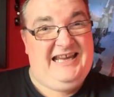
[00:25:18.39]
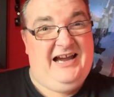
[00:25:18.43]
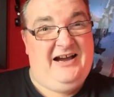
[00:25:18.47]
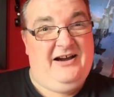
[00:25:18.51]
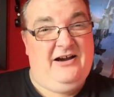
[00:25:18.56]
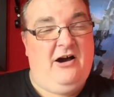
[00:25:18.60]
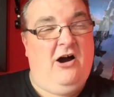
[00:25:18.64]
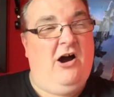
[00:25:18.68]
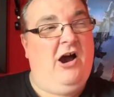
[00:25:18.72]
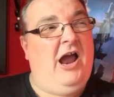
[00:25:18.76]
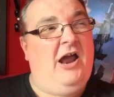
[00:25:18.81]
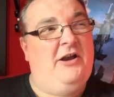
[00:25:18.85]

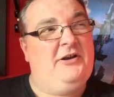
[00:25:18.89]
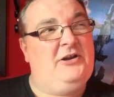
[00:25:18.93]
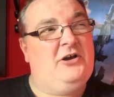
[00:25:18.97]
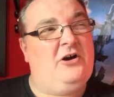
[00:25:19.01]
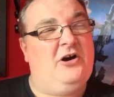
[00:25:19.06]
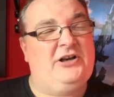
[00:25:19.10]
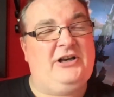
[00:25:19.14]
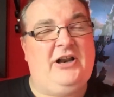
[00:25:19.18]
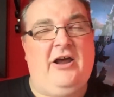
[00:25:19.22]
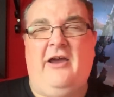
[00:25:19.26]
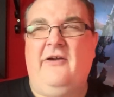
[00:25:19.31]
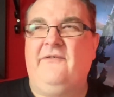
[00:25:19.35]
I only
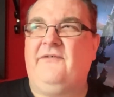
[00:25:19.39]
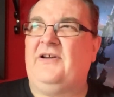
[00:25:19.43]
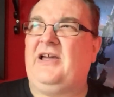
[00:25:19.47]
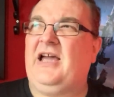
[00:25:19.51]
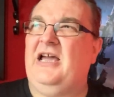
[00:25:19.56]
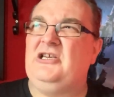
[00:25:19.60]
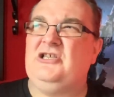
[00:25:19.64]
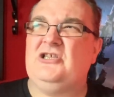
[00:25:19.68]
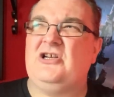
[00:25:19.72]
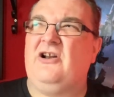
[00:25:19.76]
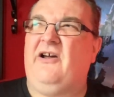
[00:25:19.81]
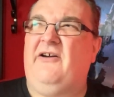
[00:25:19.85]
got a
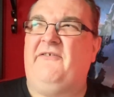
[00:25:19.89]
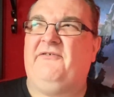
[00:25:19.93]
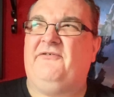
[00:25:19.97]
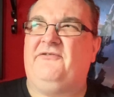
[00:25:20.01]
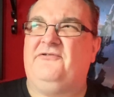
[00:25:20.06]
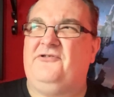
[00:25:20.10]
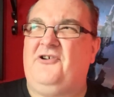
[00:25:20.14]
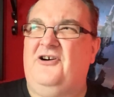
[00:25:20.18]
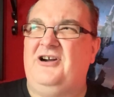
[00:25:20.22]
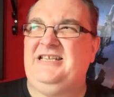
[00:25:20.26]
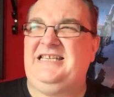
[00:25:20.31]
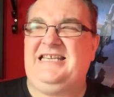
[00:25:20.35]
notification like
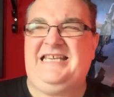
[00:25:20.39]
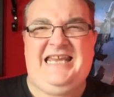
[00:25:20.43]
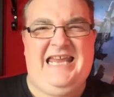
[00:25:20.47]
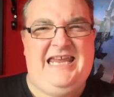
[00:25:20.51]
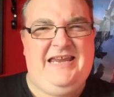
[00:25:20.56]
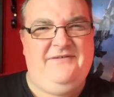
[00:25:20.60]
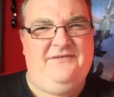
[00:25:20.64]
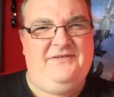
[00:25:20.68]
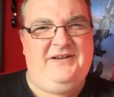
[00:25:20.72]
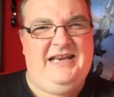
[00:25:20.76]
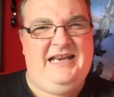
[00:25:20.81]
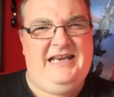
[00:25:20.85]
Friday
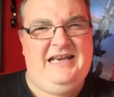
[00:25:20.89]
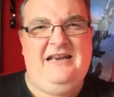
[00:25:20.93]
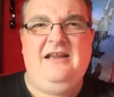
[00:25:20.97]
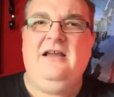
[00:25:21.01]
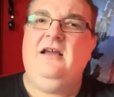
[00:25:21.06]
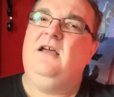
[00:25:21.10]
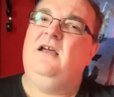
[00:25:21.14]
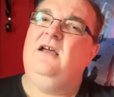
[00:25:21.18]
evening.